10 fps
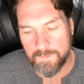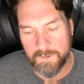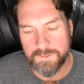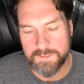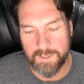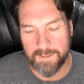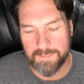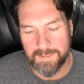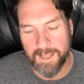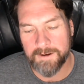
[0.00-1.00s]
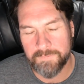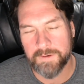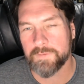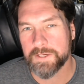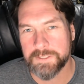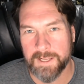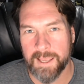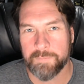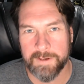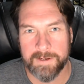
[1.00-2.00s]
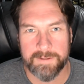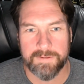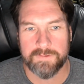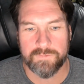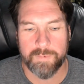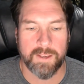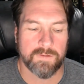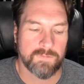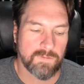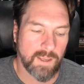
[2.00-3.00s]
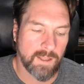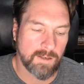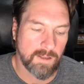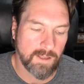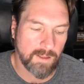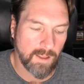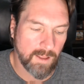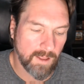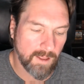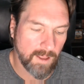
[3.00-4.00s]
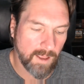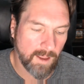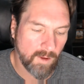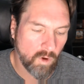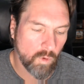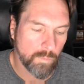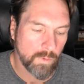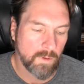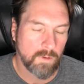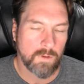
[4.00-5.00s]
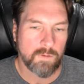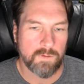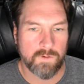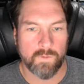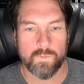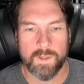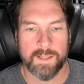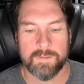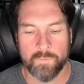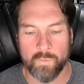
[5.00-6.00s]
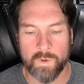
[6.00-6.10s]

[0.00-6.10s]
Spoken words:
There's a lot of innovation happening in this space, and I hope you don't let the